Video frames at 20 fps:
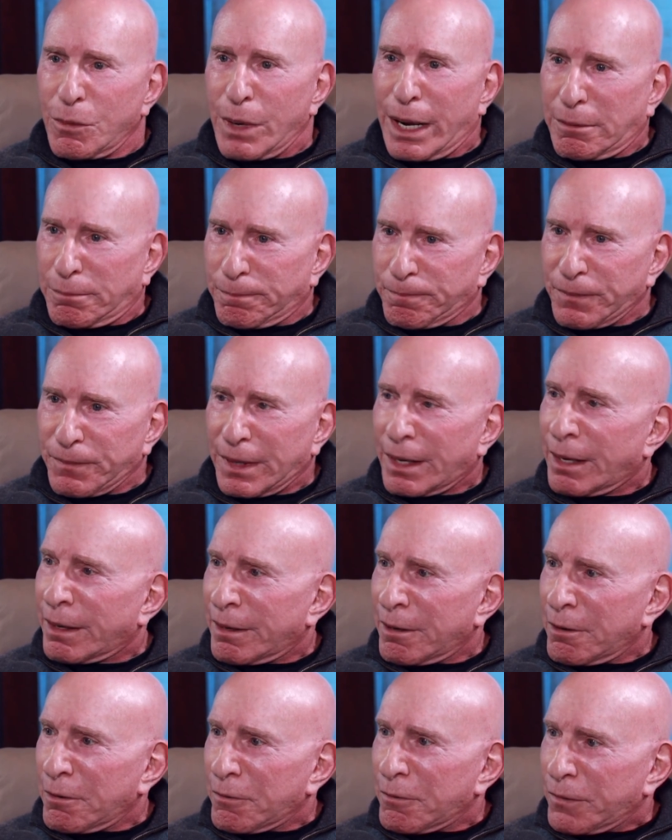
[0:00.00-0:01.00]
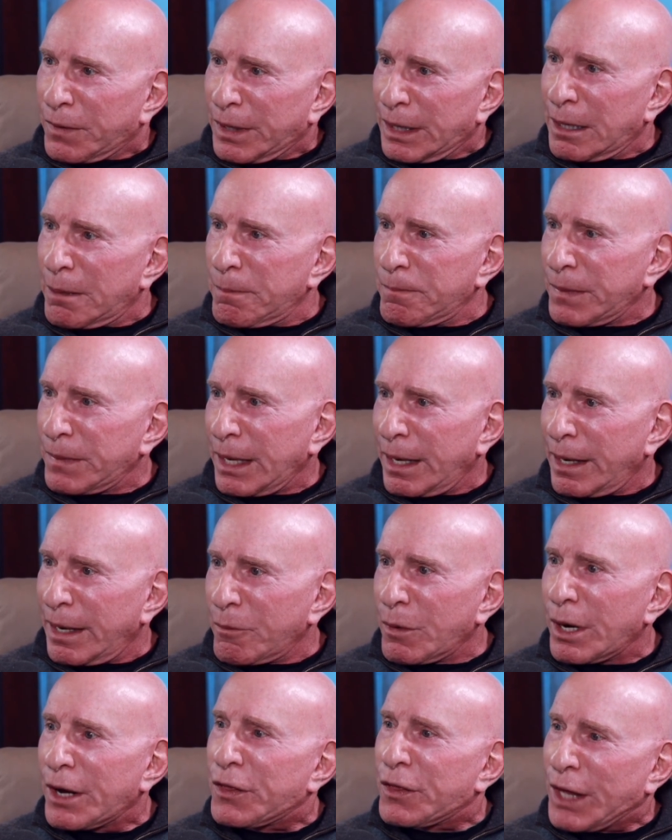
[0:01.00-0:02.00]
Well, Phelim,
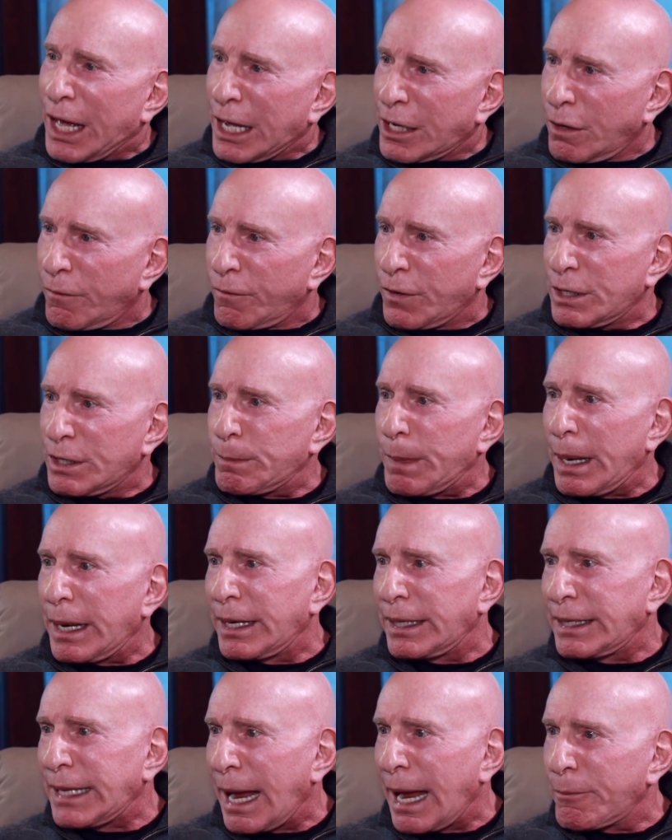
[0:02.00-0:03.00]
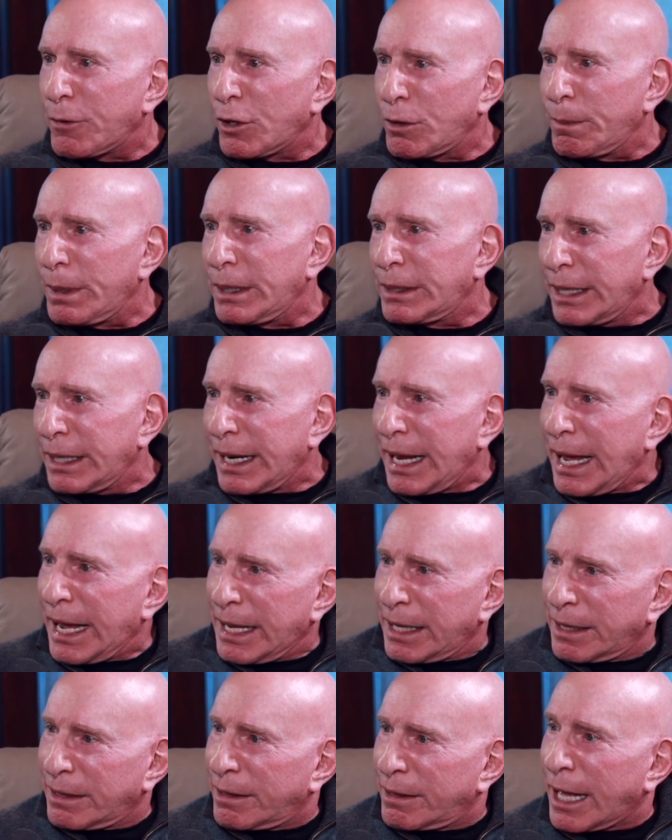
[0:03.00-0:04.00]
I want to thank you for spending time with me
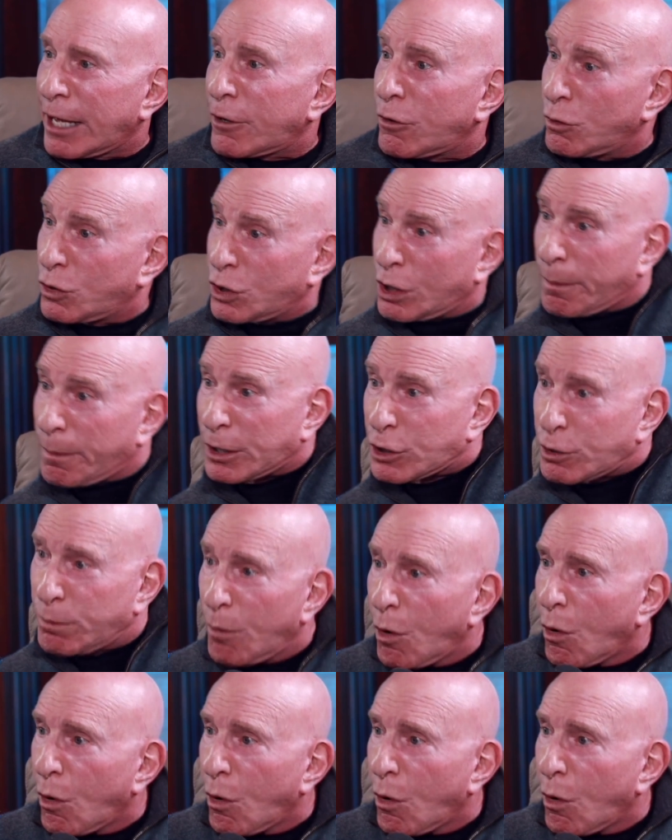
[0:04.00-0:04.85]
today and thank you so much